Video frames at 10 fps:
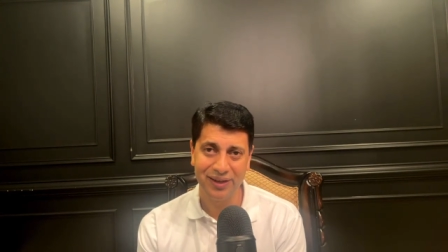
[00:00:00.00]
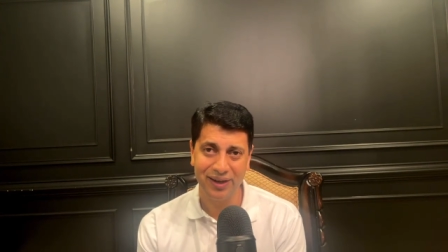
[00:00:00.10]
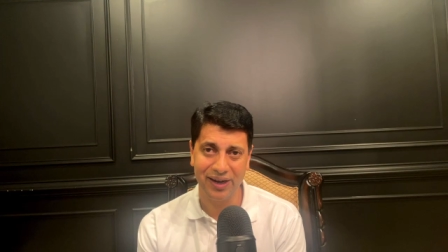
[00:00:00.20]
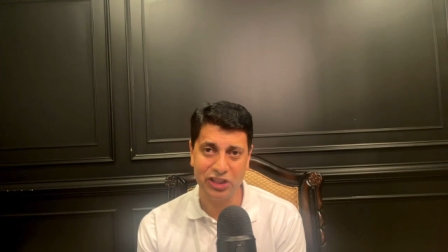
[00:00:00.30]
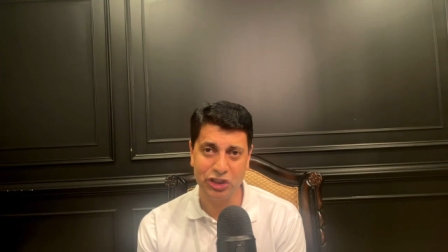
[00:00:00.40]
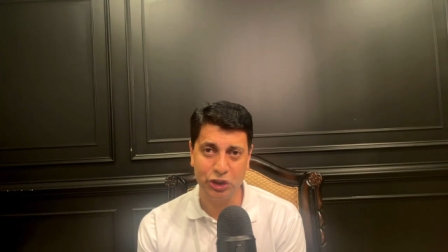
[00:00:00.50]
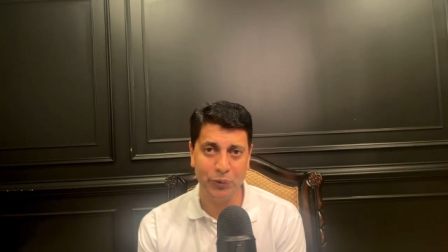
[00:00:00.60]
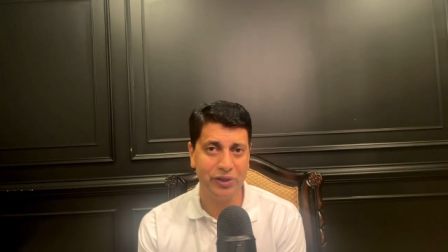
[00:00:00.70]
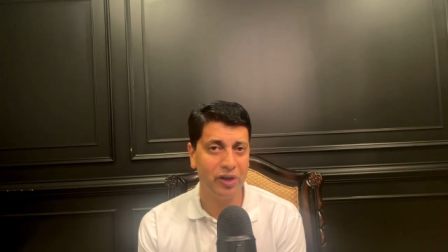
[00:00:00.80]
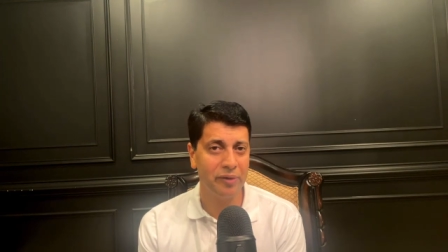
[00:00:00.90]
Our
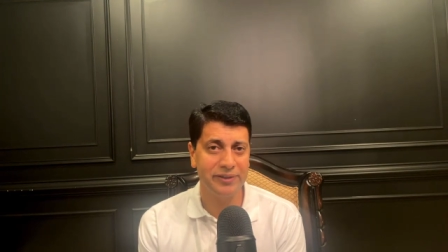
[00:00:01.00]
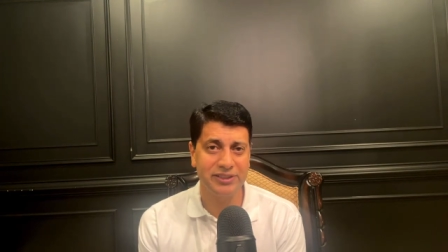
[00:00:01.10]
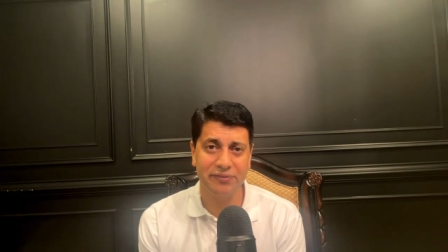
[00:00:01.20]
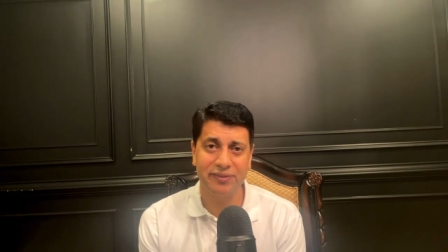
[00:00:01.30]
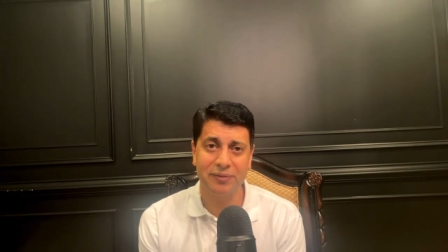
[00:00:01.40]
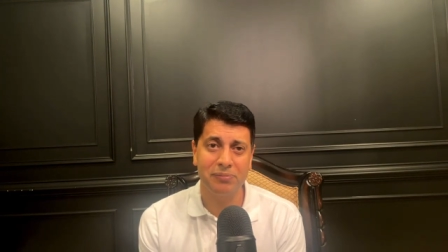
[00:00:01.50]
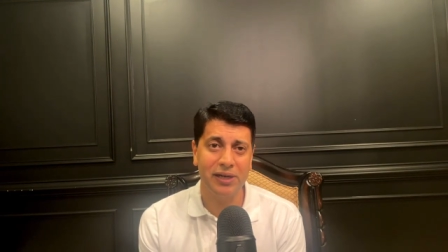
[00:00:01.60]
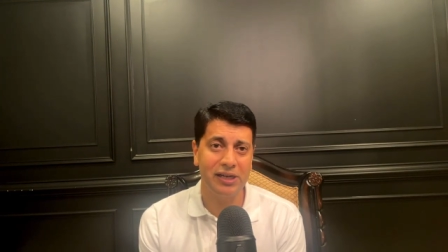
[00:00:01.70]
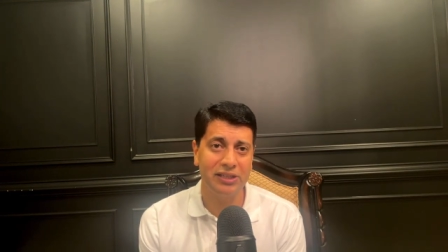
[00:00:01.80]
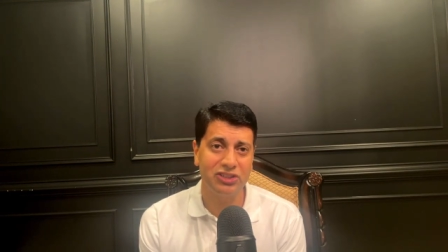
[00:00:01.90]
chewing habits have
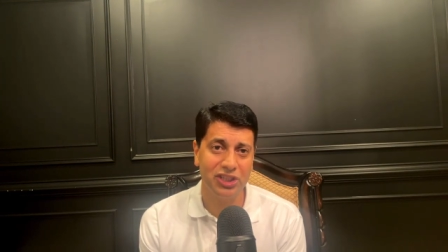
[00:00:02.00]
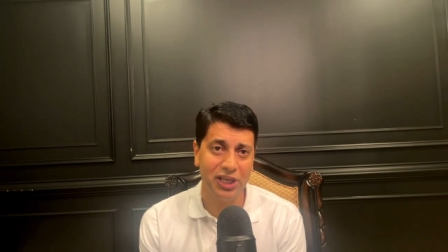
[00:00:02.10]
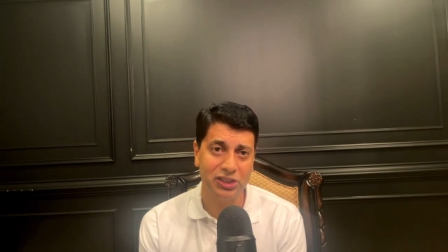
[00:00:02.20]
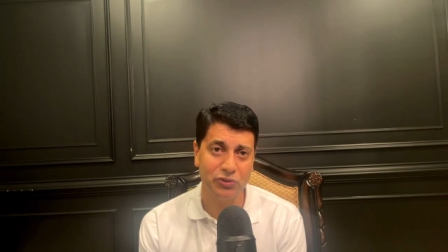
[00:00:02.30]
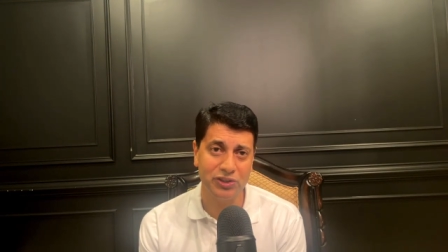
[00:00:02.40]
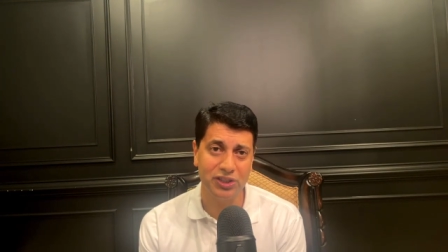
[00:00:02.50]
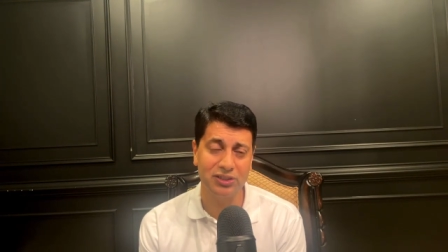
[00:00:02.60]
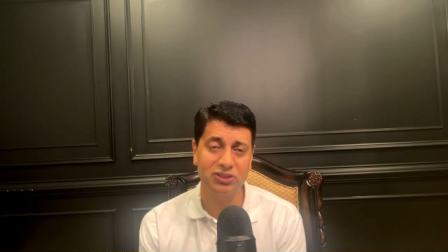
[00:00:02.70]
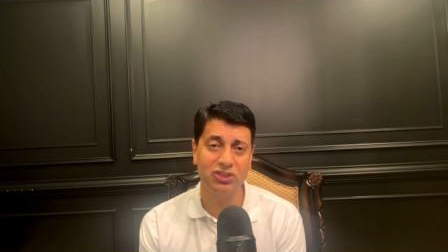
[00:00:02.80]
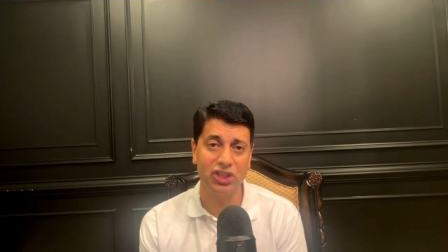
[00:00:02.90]
completely changed, which
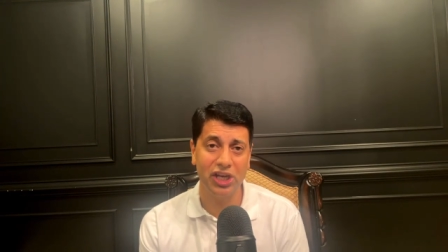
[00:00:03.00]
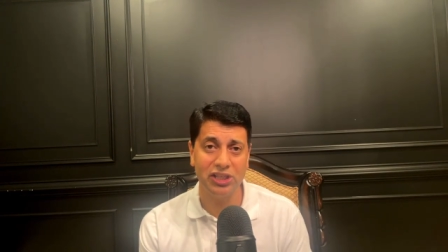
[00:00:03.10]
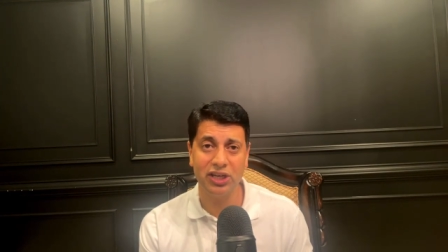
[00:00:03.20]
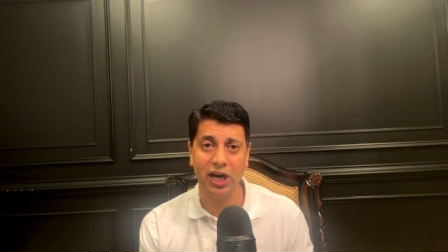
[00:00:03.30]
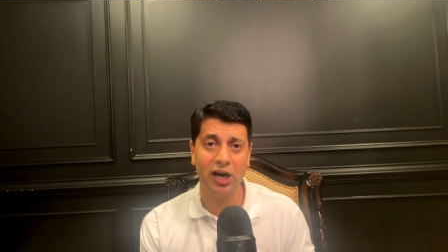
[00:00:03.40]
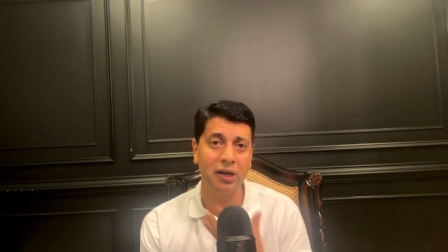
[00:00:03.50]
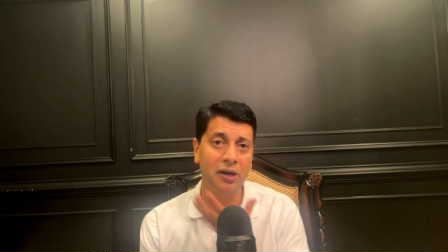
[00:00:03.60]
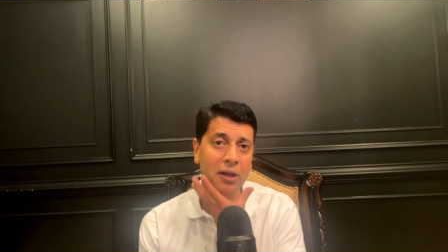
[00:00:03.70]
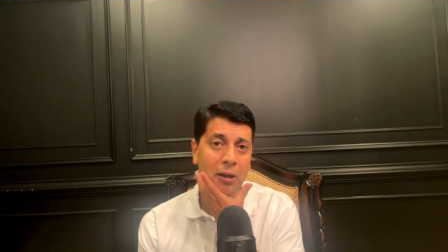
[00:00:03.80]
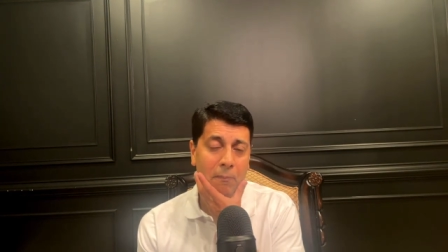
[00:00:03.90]
has changed
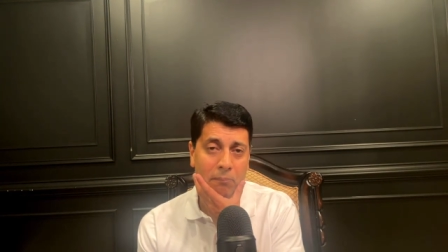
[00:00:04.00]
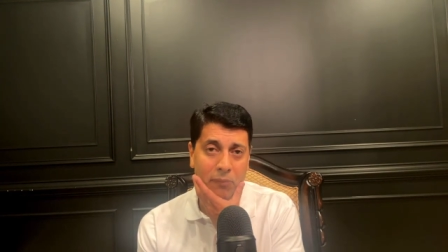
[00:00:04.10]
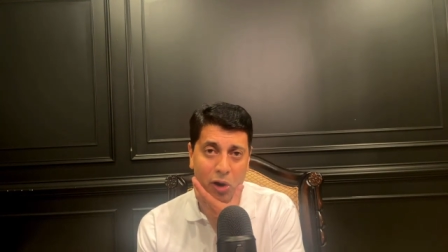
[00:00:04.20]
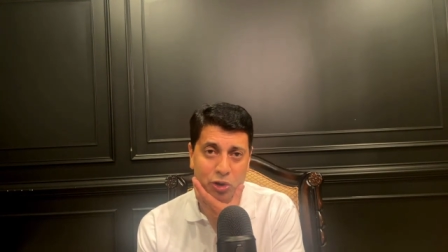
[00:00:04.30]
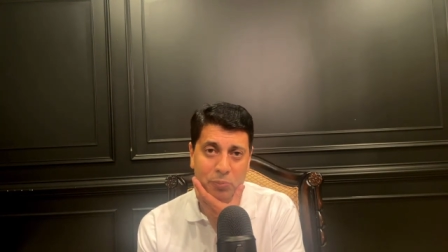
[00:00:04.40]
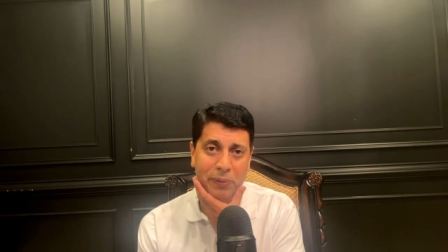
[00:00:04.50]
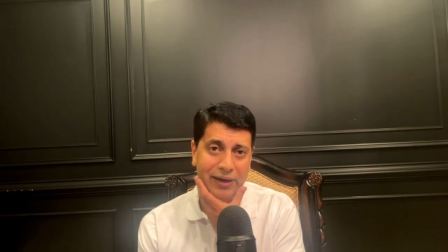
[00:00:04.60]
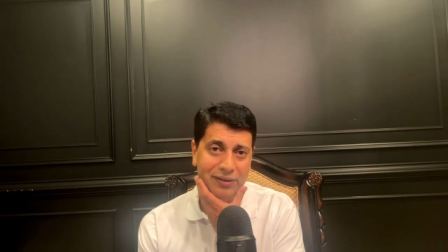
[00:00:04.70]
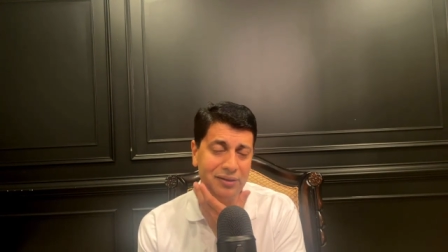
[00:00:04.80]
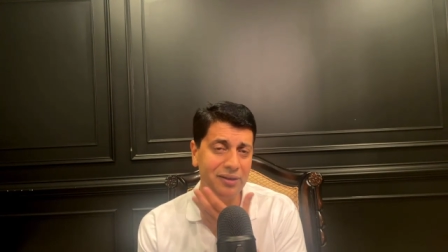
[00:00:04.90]
our mouth
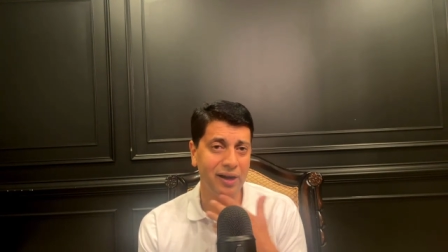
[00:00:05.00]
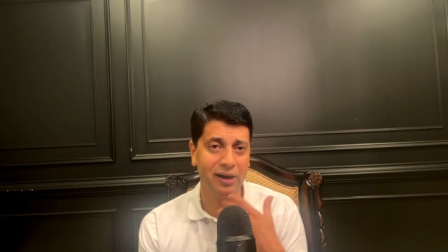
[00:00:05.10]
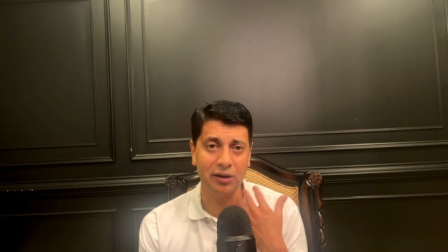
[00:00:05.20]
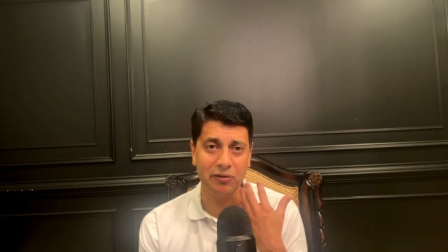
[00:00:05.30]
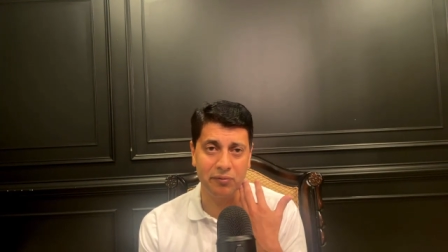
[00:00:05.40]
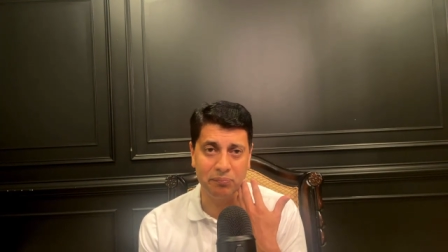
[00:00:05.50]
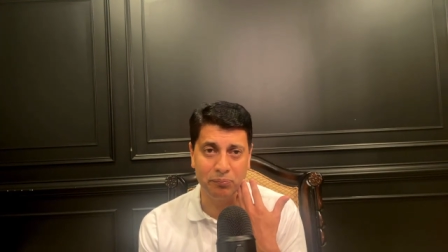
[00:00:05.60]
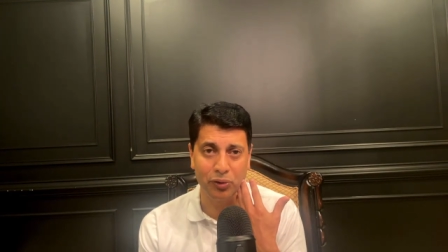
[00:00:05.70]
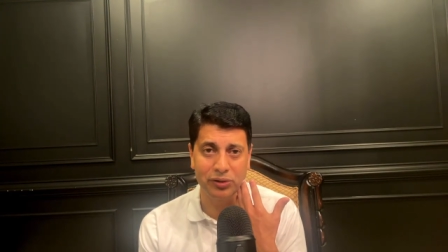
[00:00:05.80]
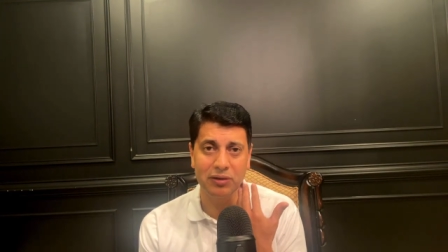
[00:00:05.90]
pattern, our
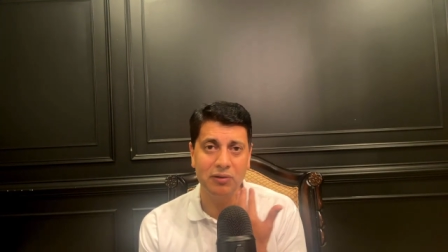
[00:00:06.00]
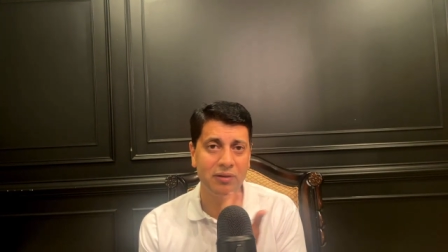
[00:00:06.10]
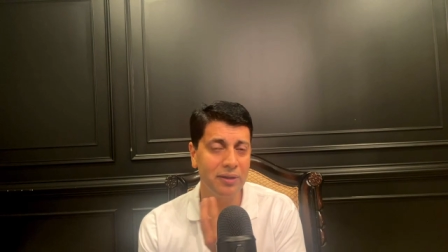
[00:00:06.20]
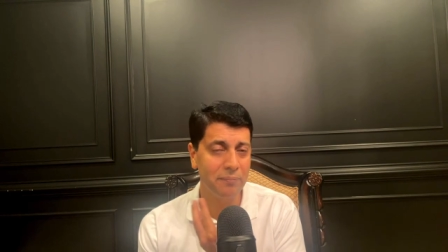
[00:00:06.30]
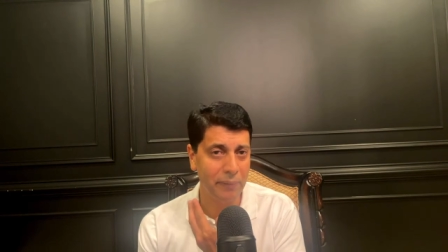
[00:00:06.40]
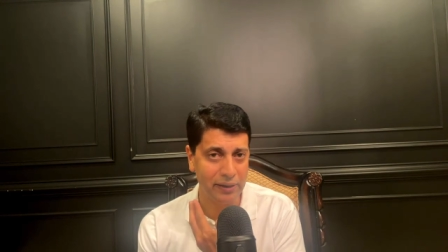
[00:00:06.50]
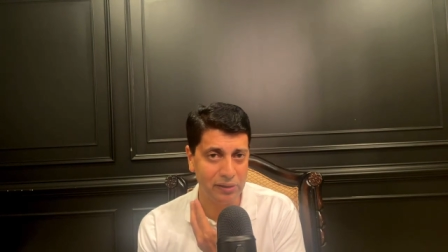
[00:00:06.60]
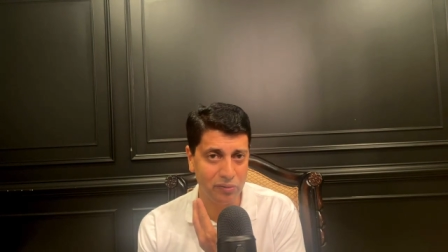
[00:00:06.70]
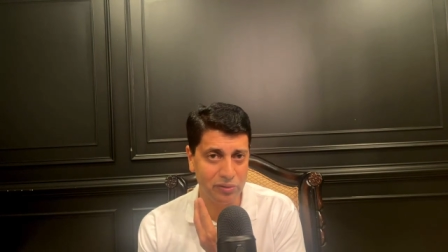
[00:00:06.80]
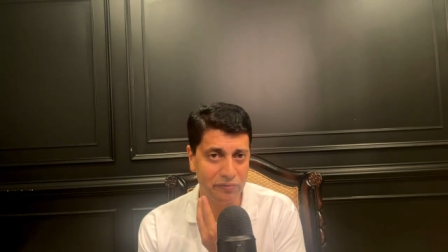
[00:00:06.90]
bonal
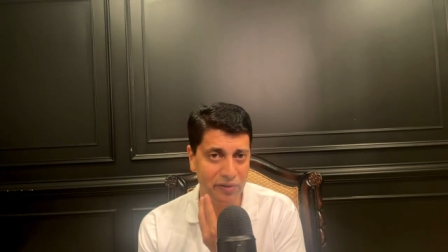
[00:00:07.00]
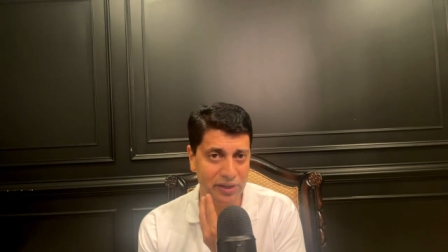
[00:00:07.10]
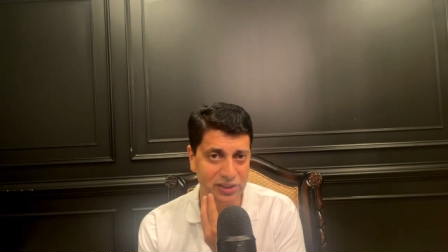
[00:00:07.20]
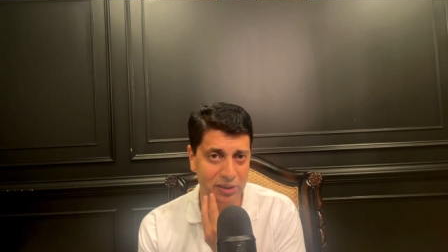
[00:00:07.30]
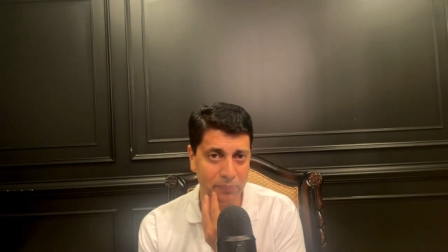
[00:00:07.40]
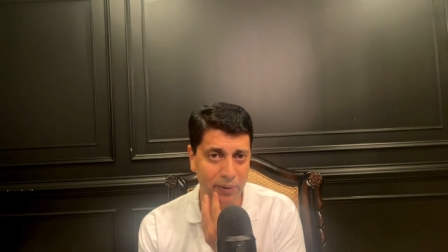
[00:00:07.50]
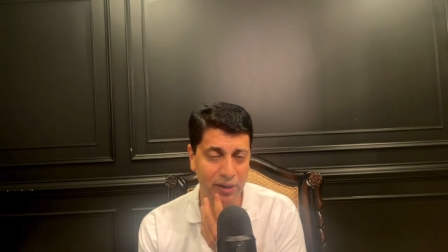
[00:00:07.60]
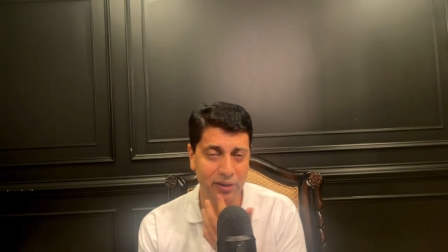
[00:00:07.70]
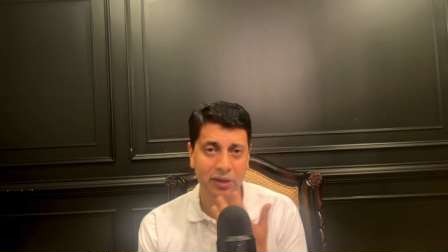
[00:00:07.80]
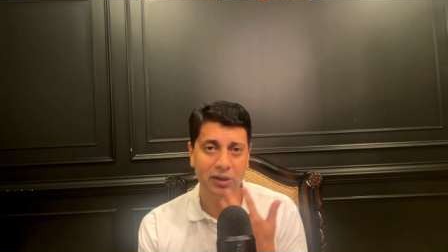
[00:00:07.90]
pattern on the facial
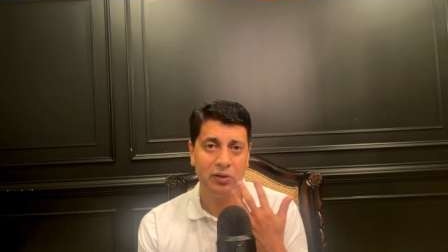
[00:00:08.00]
part,